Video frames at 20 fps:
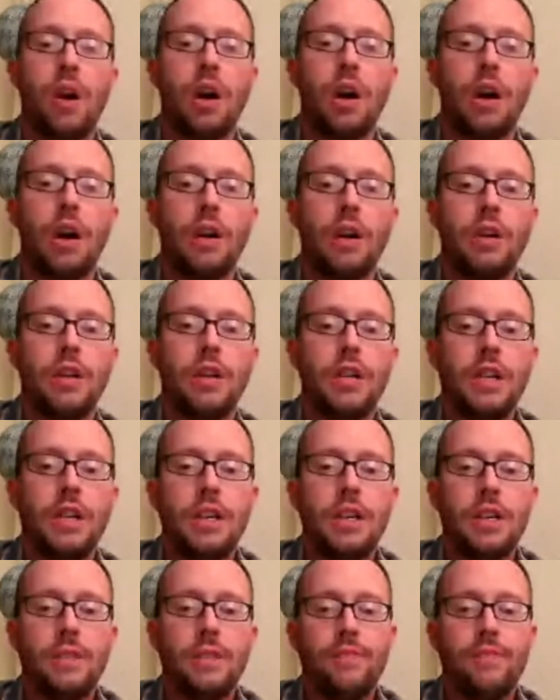the bar.
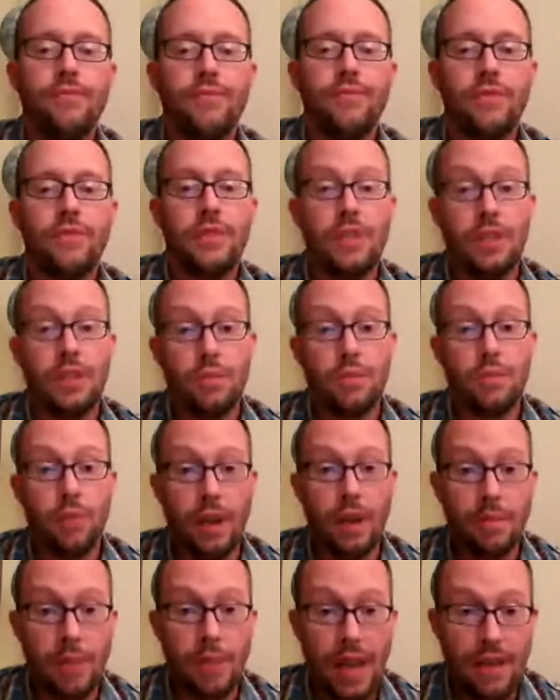
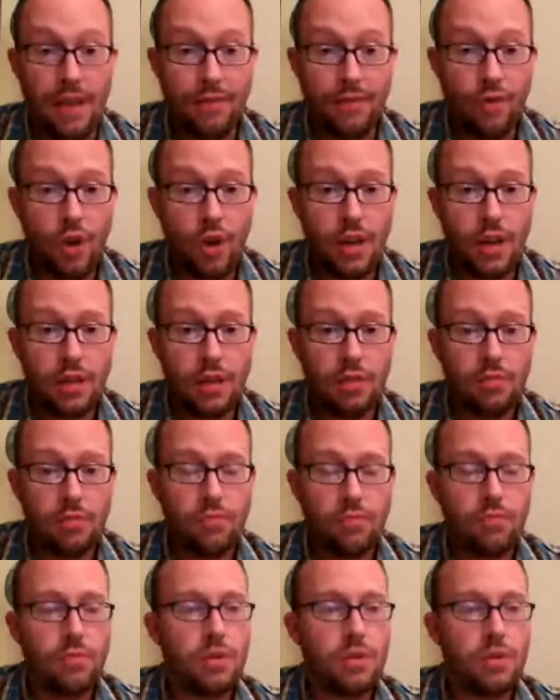Did the brand pay for it?